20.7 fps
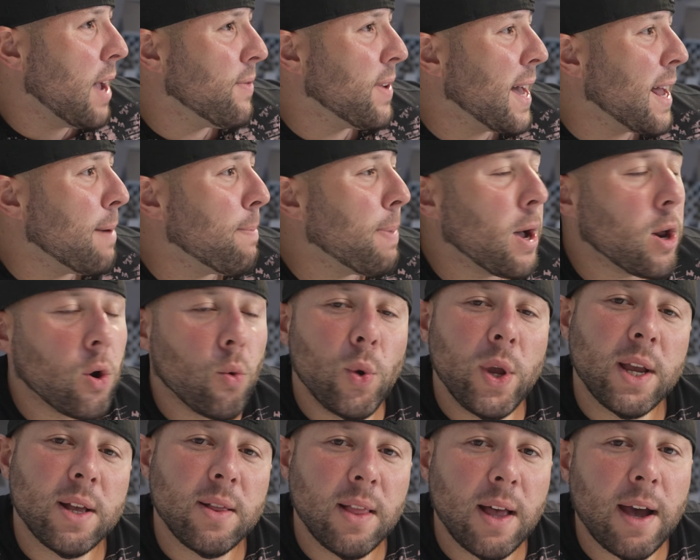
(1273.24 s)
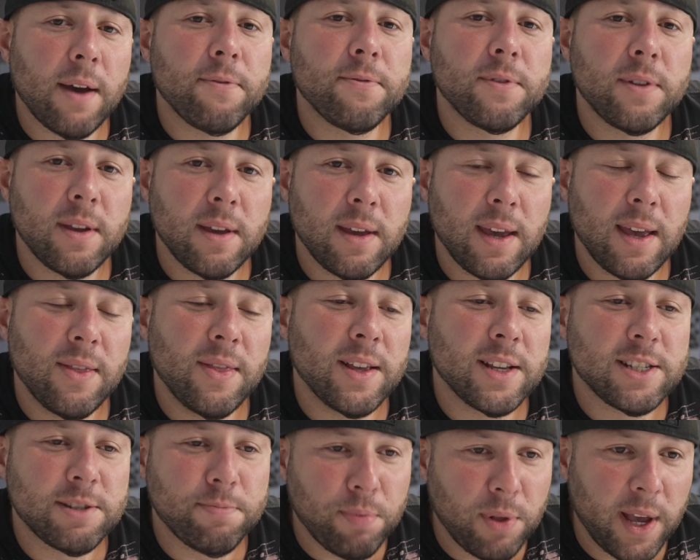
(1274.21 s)
I've got about a week left in
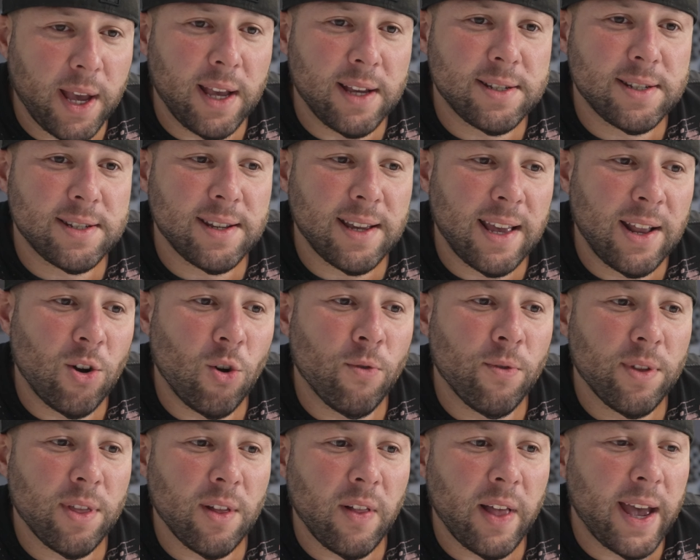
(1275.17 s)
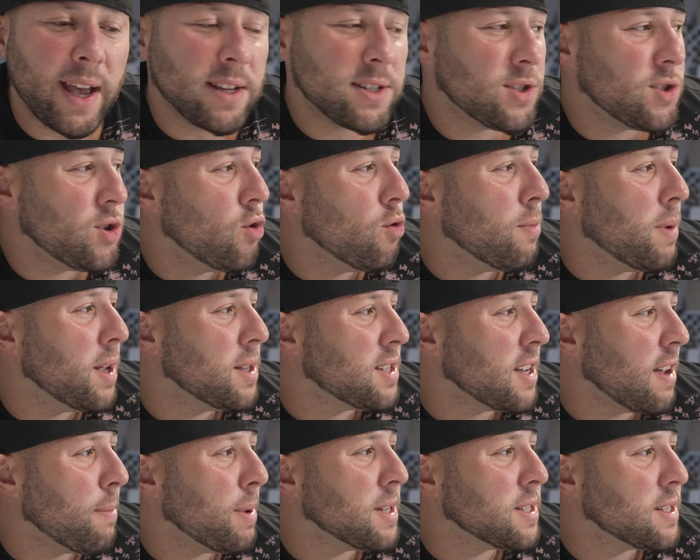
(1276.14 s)
this place, and over the last 2 months, I've been